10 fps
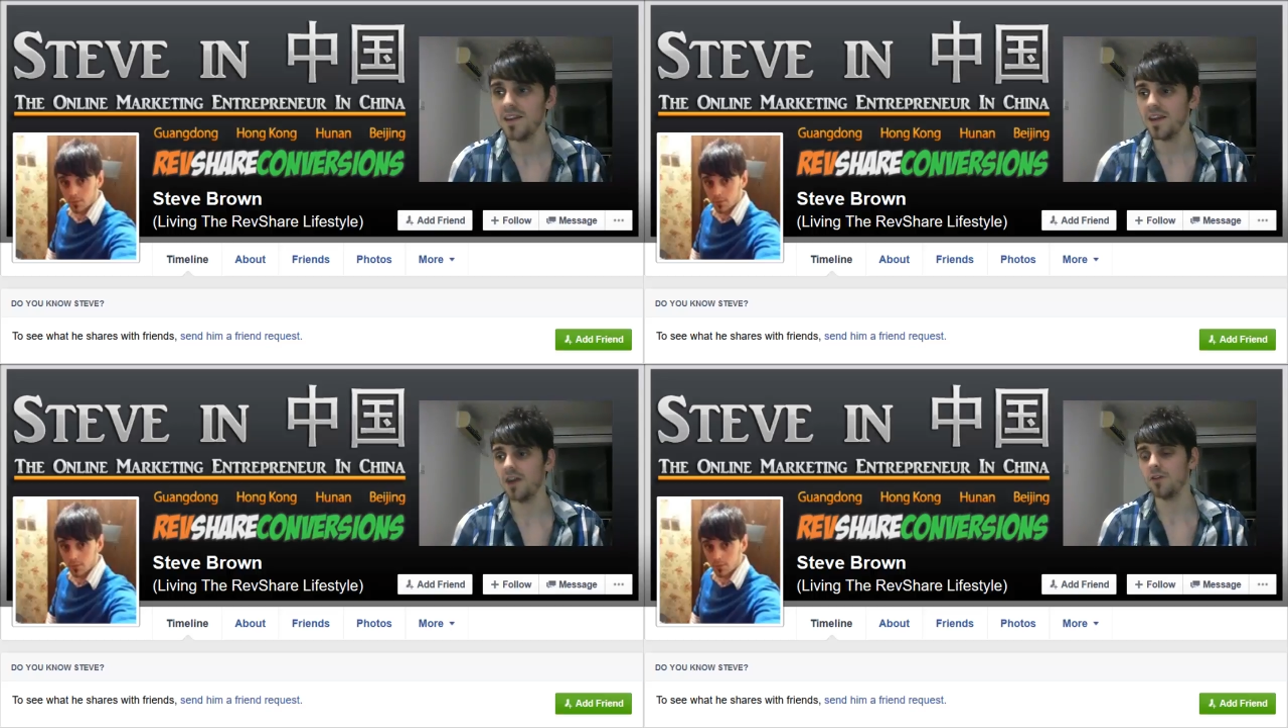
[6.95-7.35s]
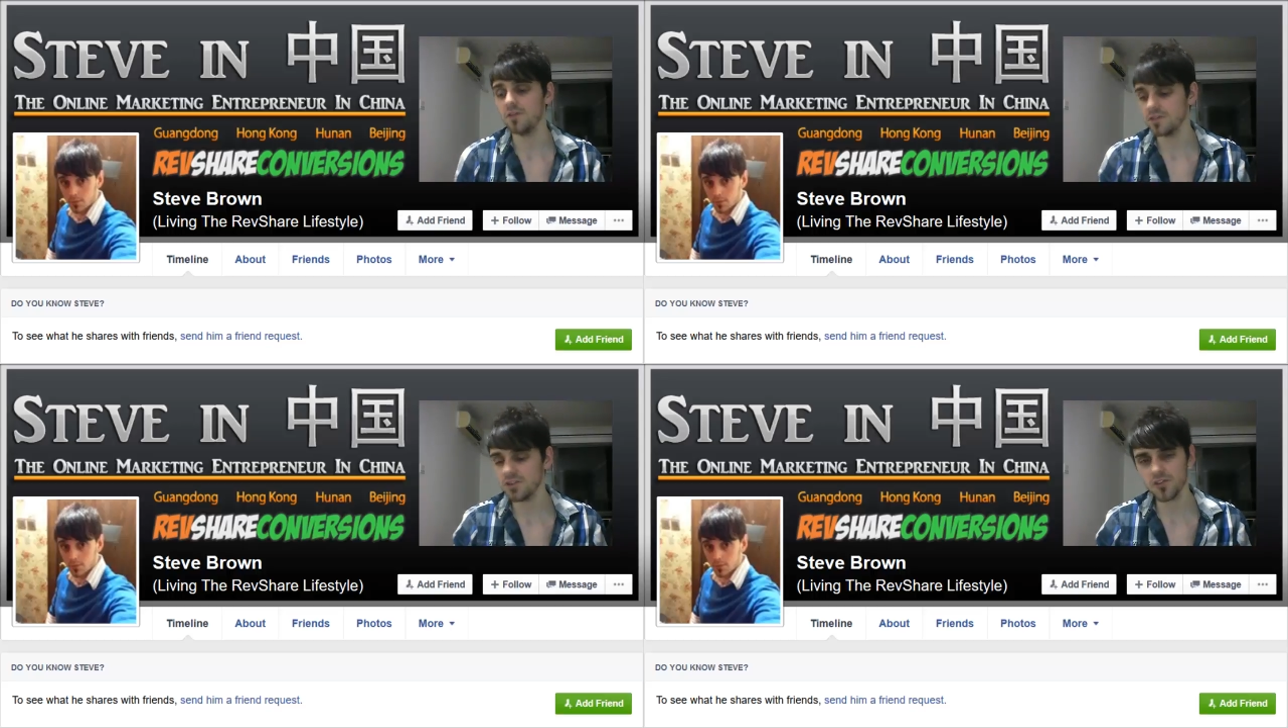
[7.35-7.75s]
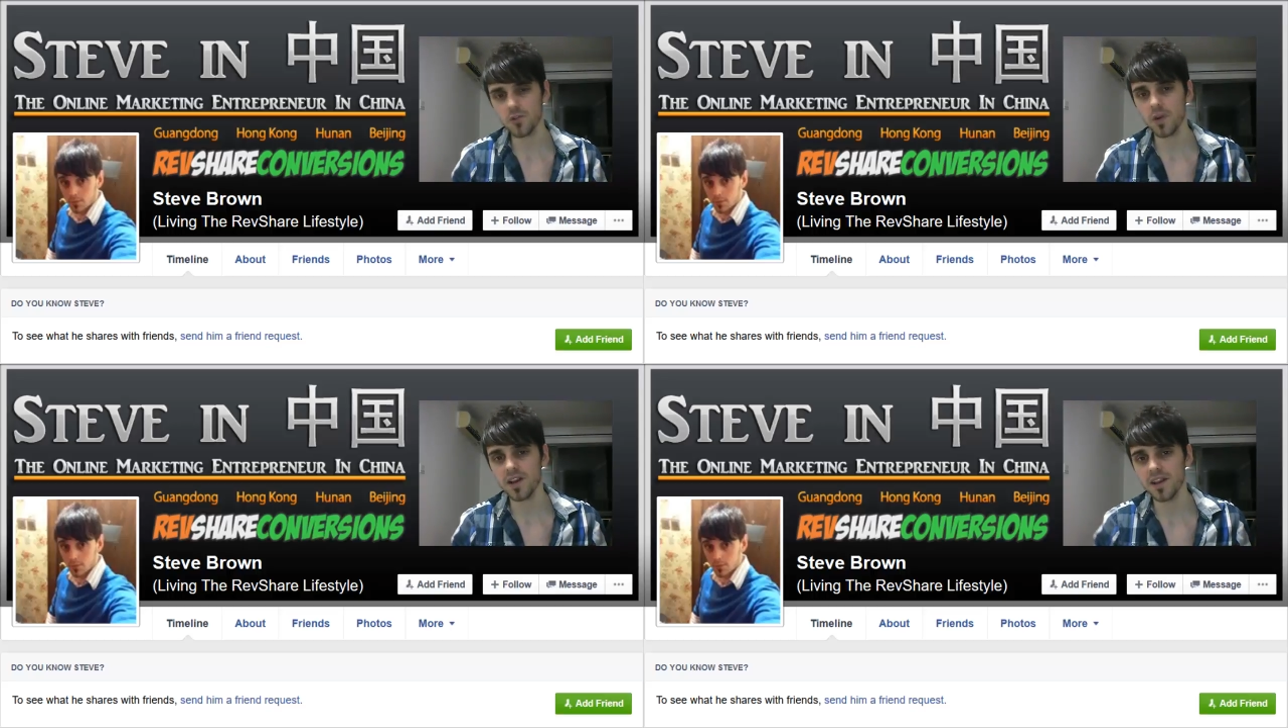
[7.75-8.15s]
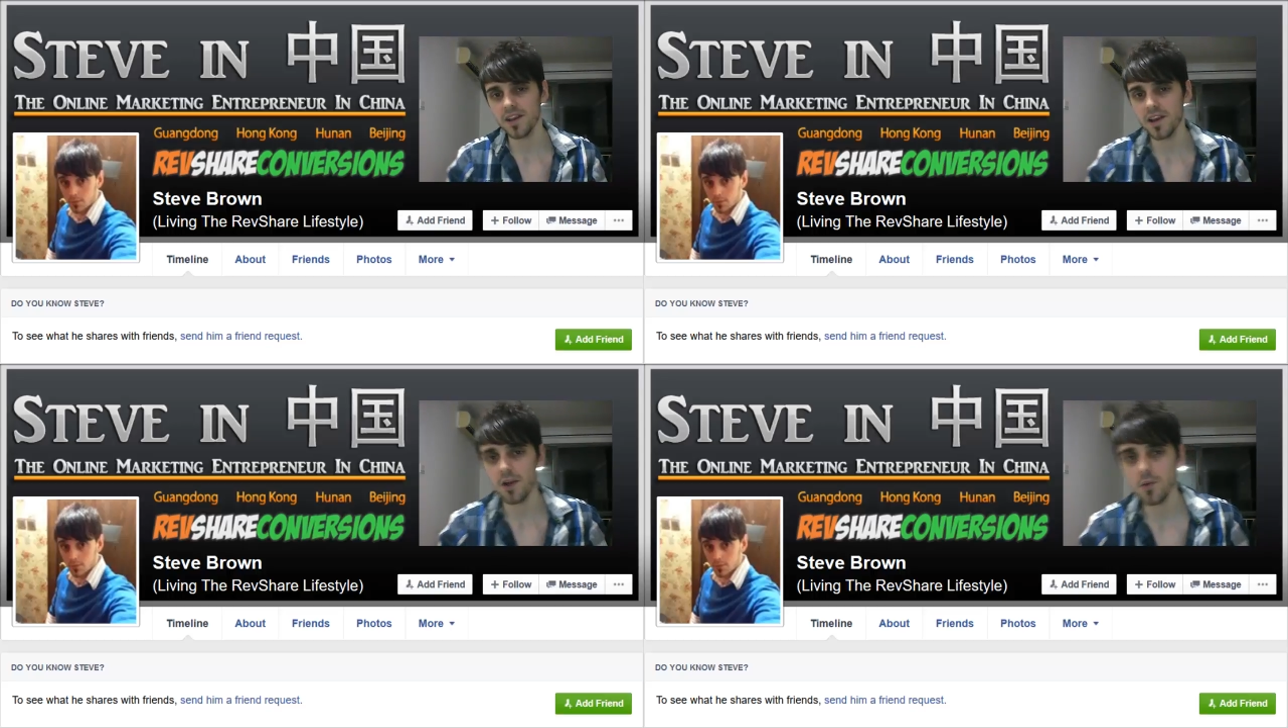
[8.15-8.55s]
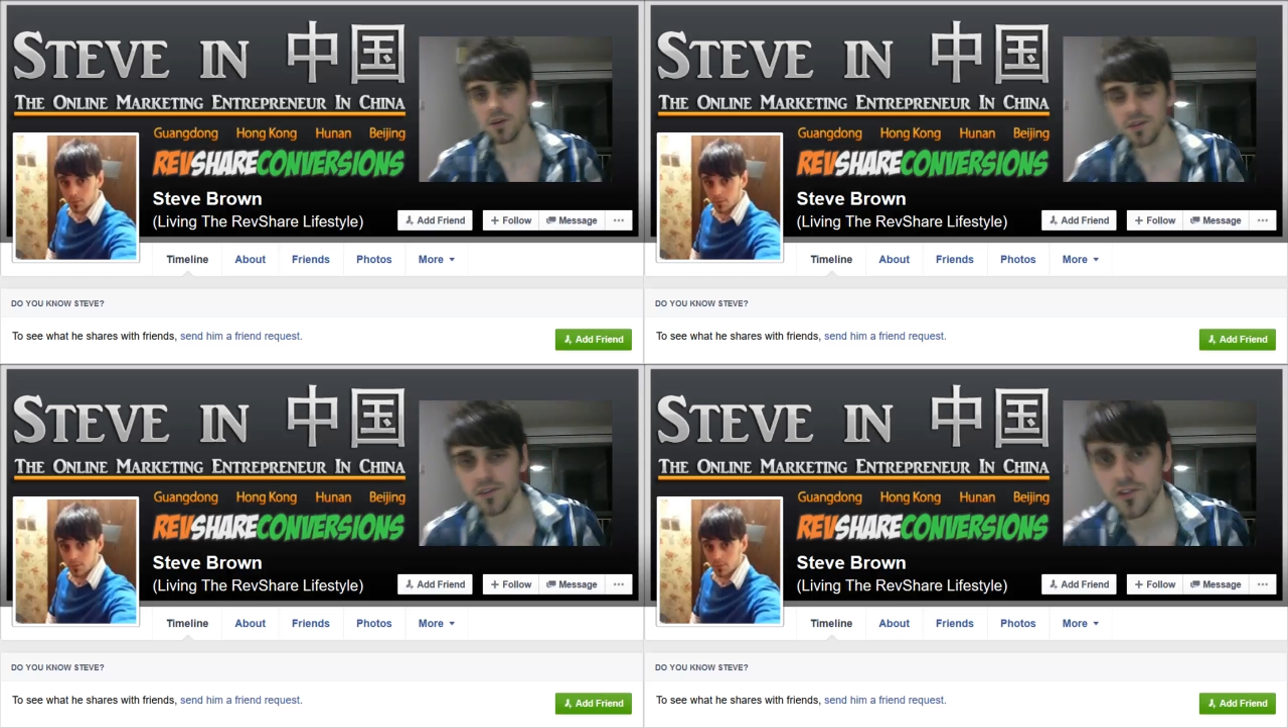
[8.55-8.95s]
Now, just quickly, I
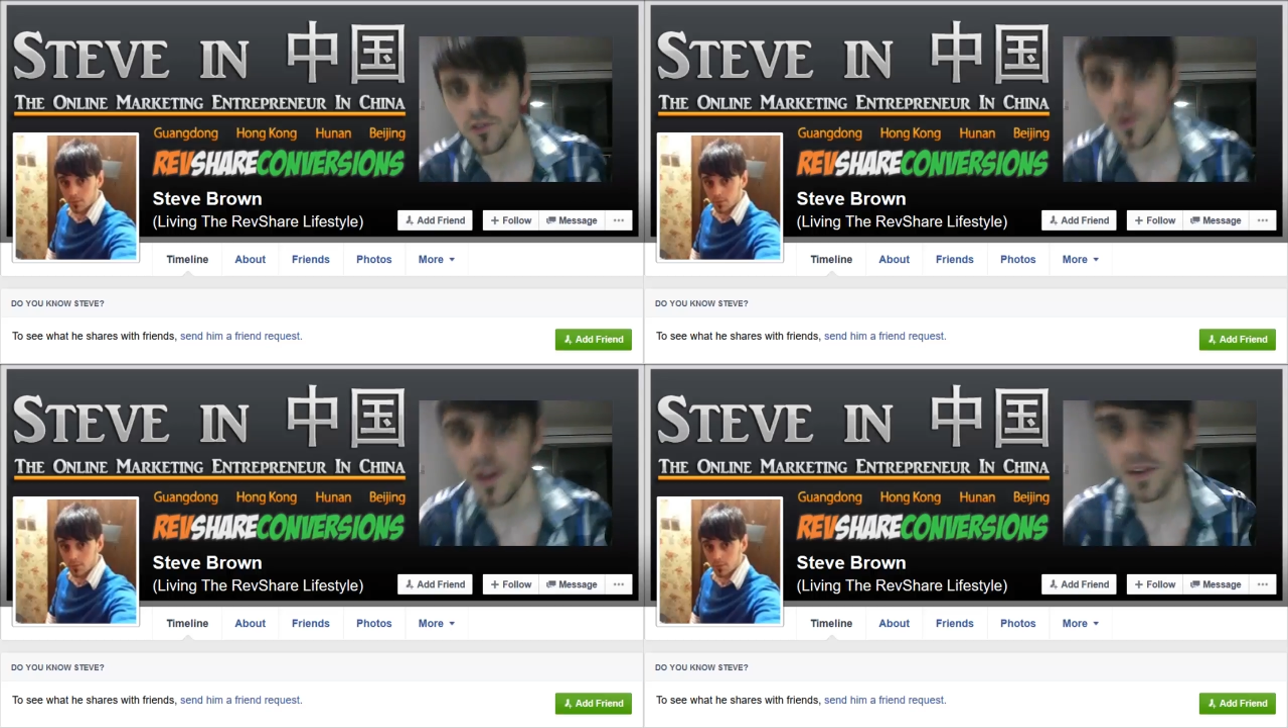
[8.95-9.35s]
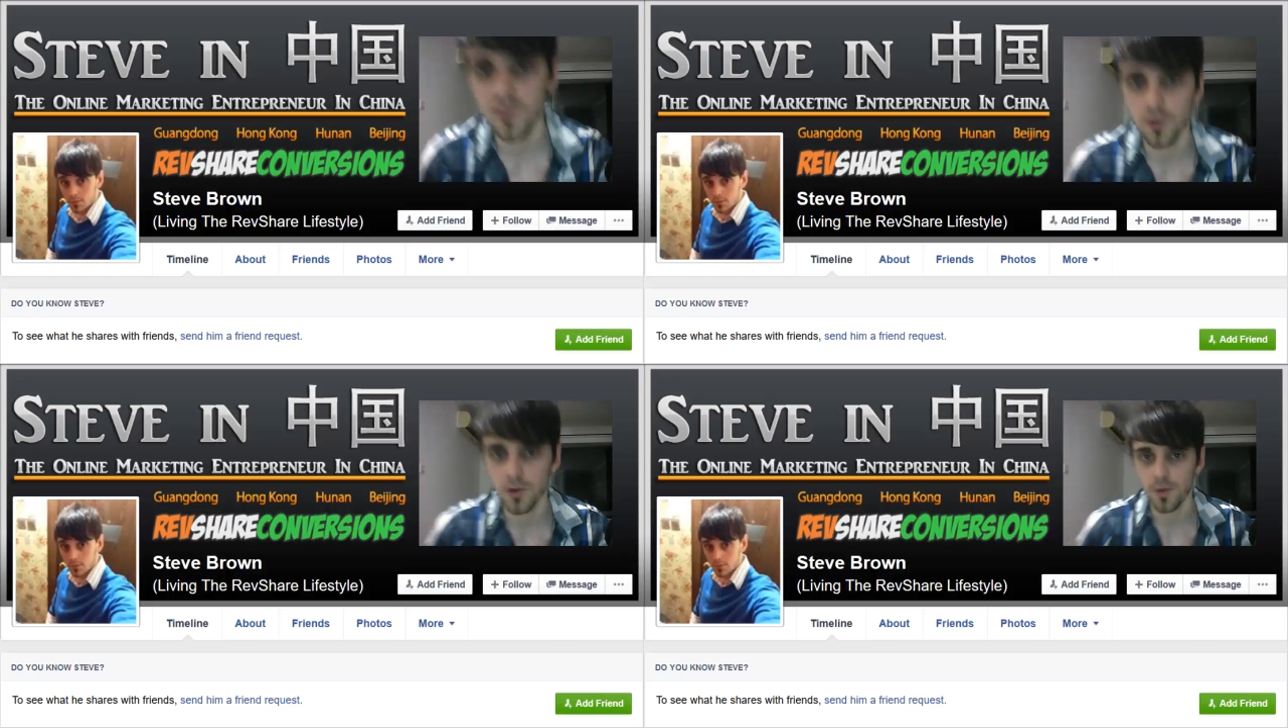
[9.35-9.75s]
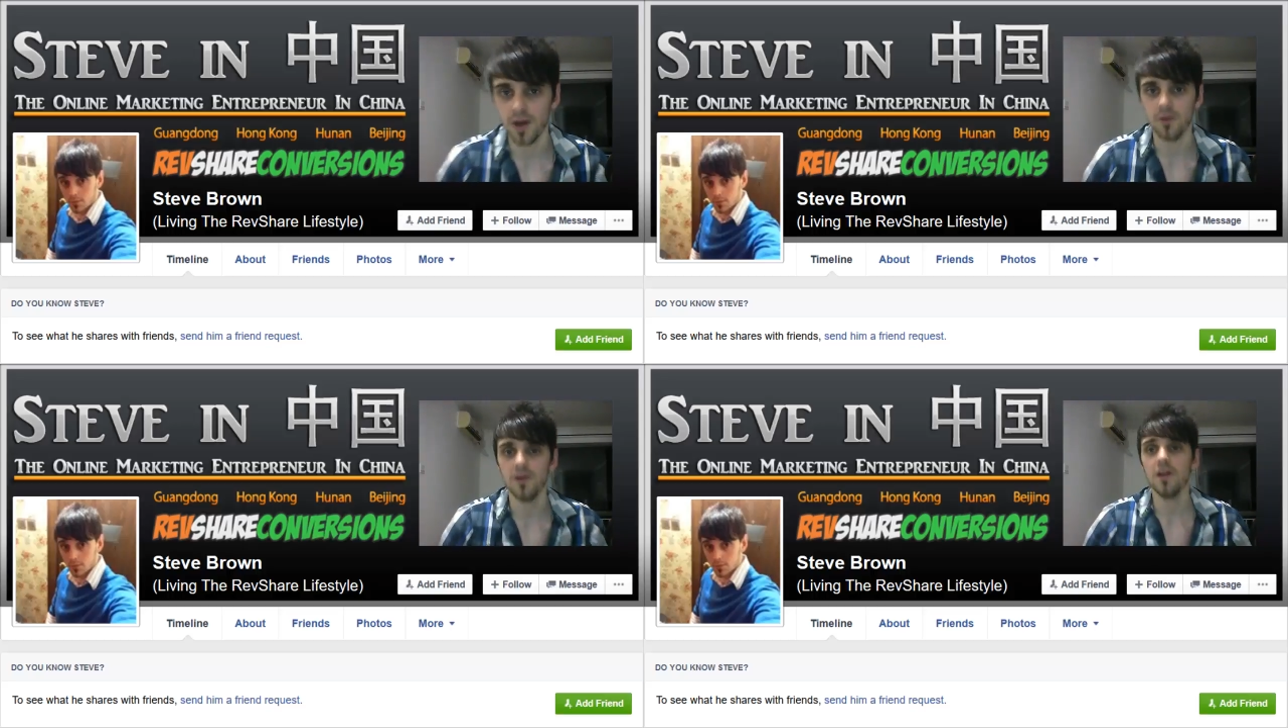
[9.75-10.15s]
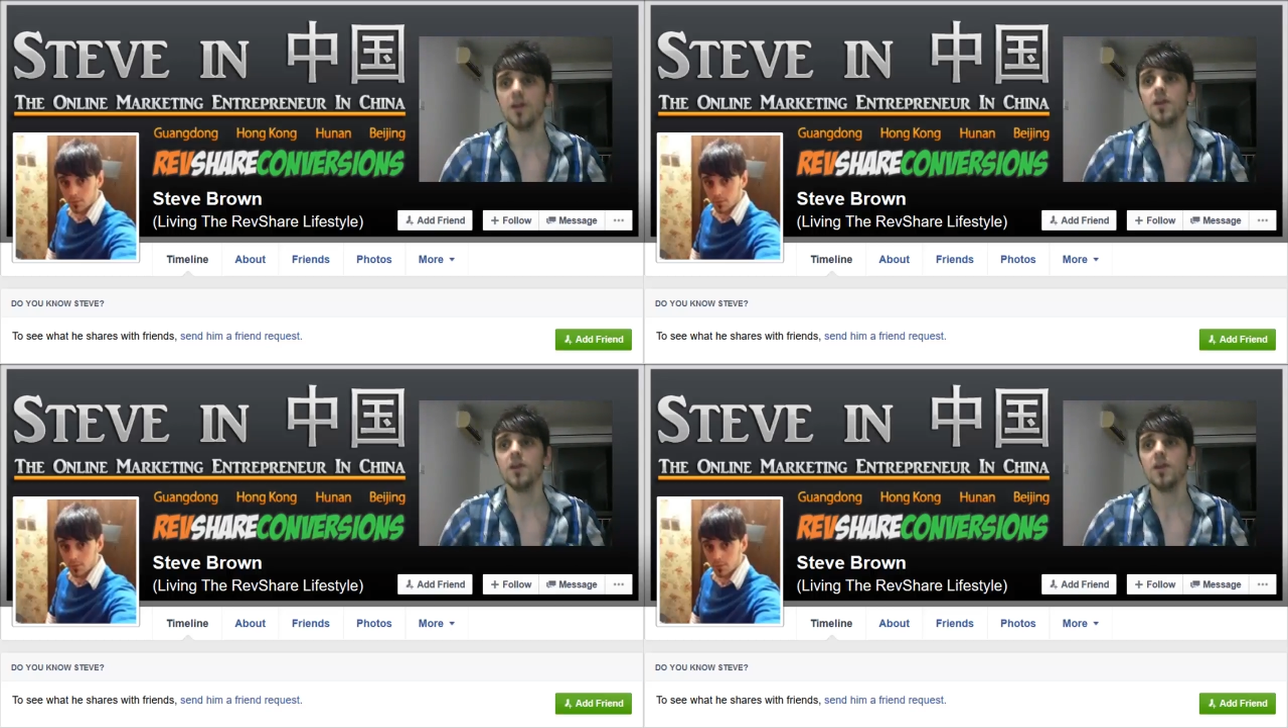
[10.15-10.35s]
want to just quickly talk about